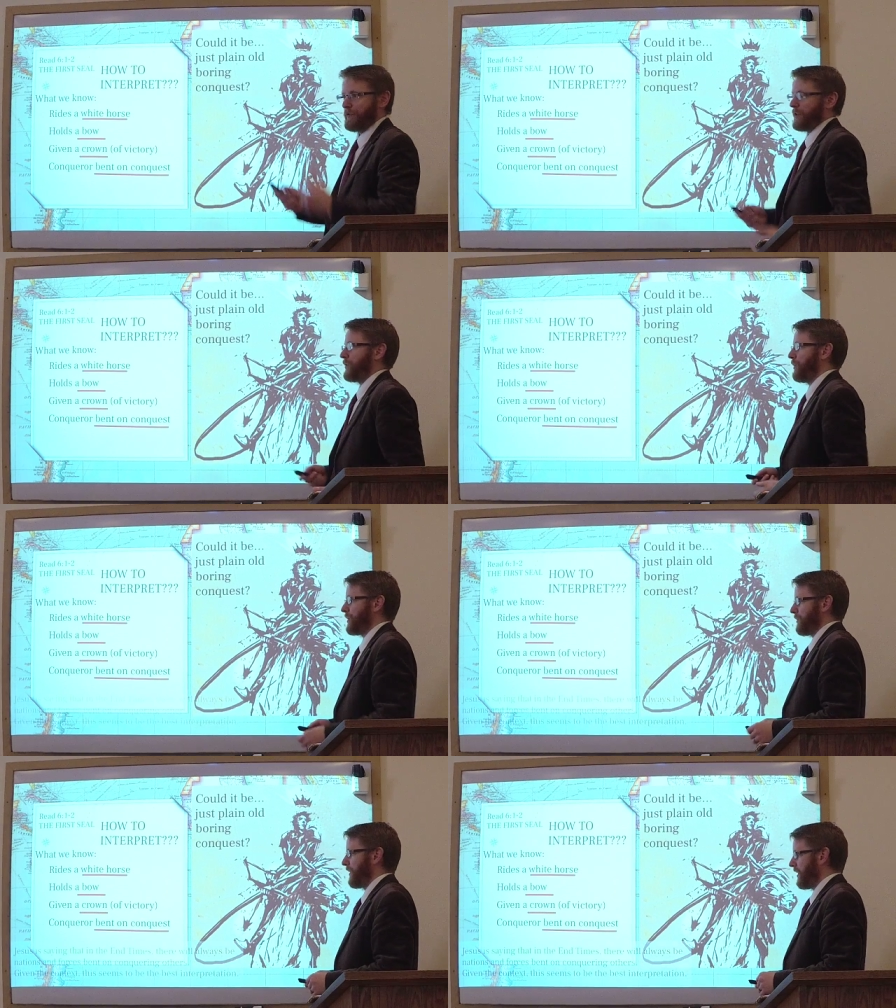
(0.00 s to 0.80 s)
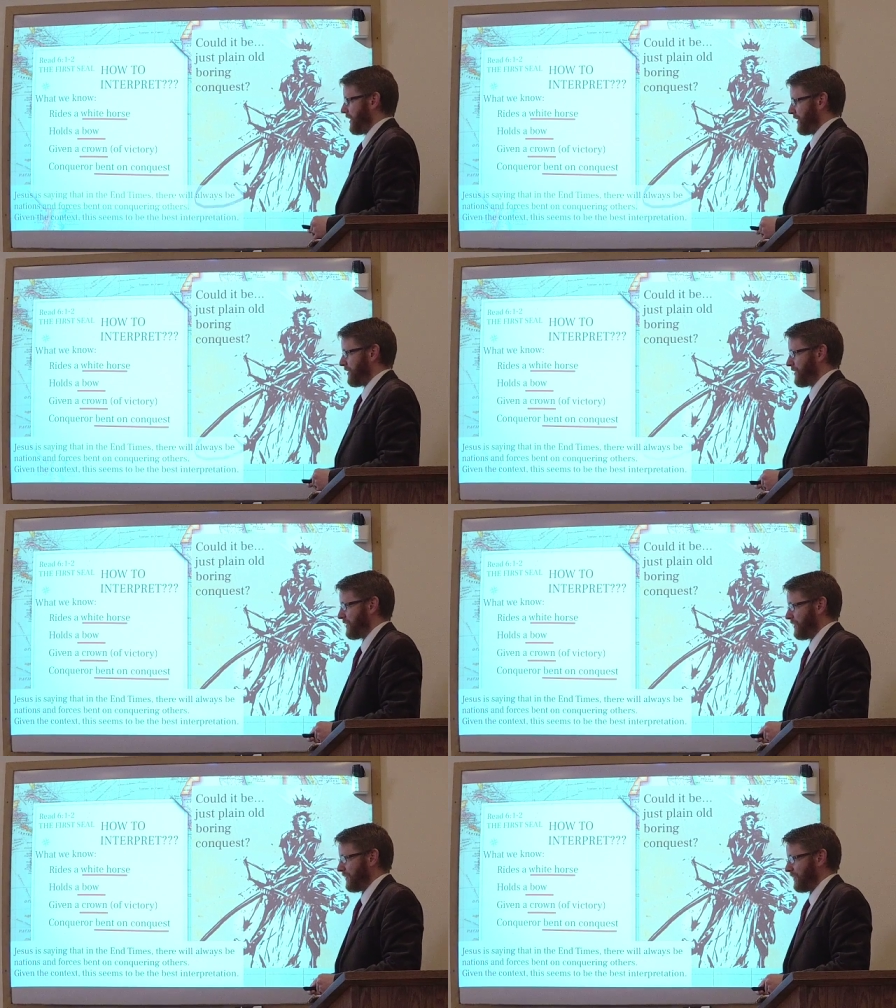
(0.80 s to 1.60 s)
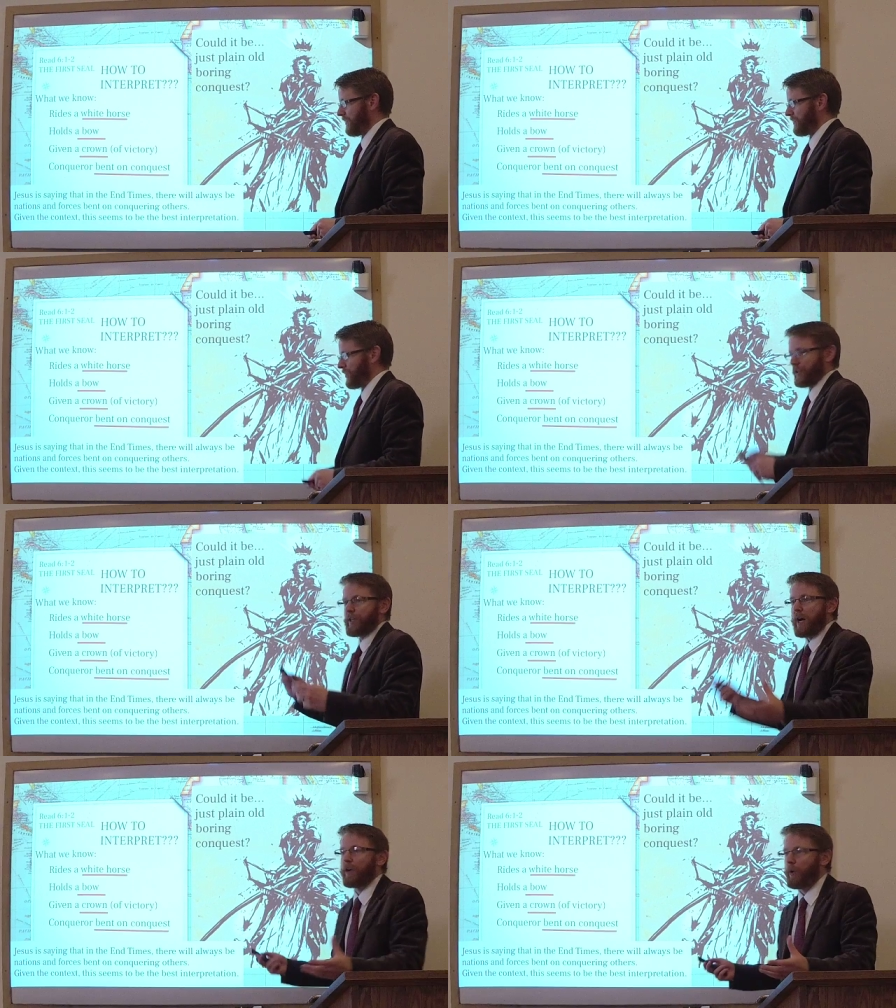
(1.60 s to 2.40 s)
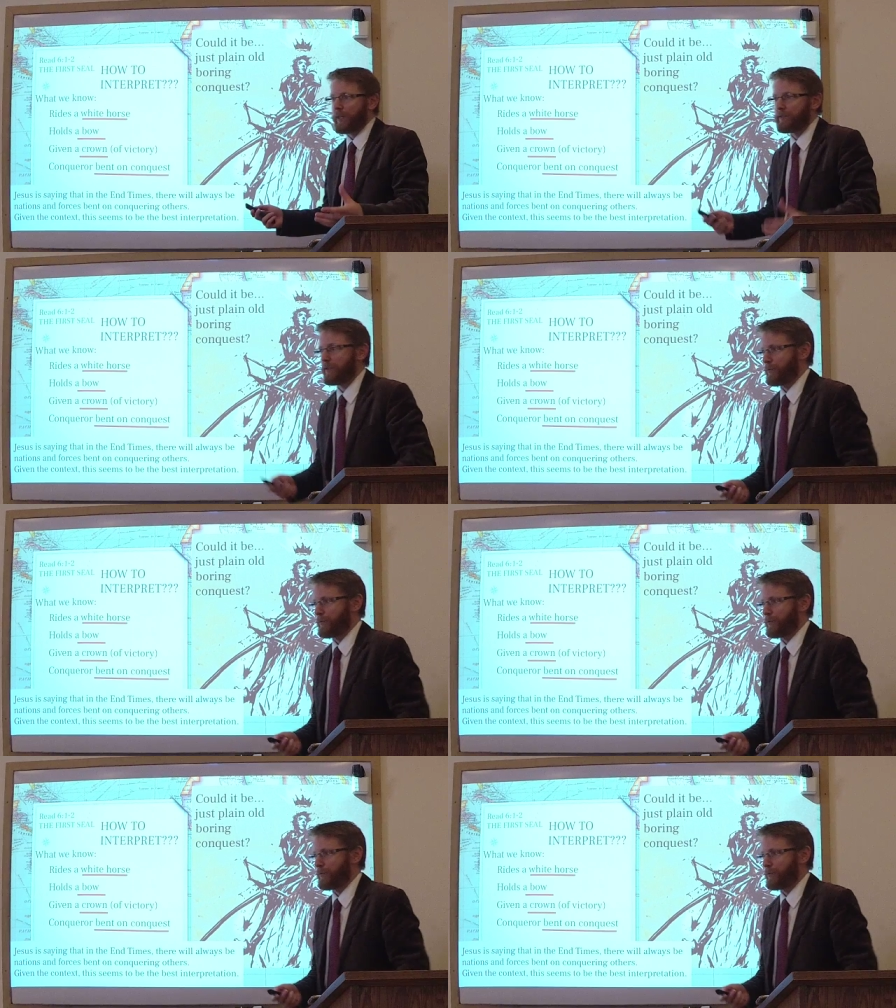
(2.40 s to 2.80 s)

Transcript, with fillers: first horseman is just conquest.